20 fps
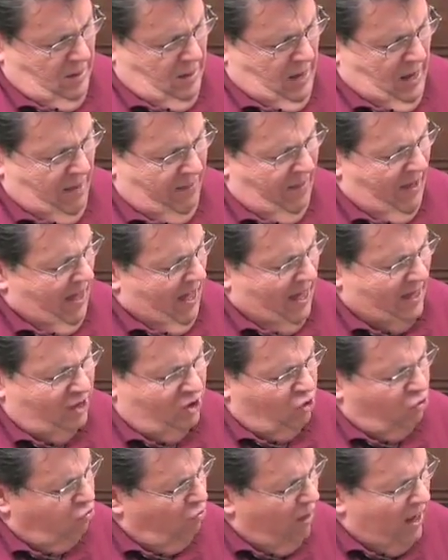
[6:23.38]
And they had
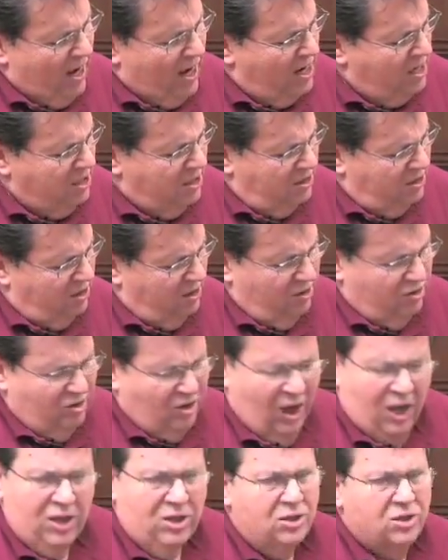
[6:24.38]
trays and
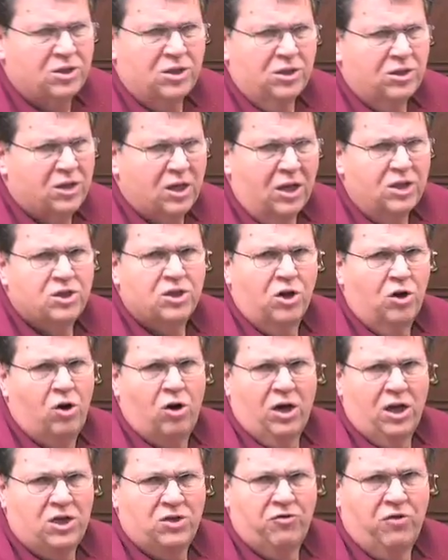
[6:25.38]
tons of
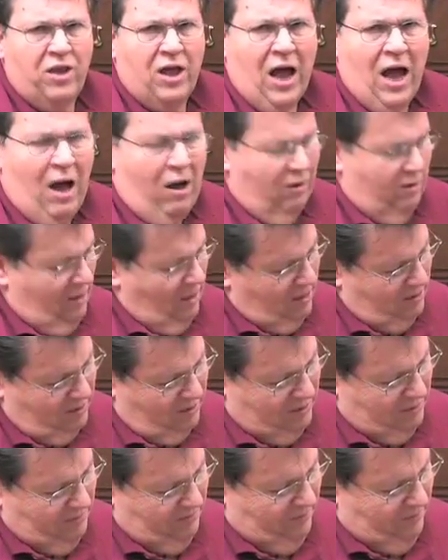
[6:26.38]
cookies for the holidays.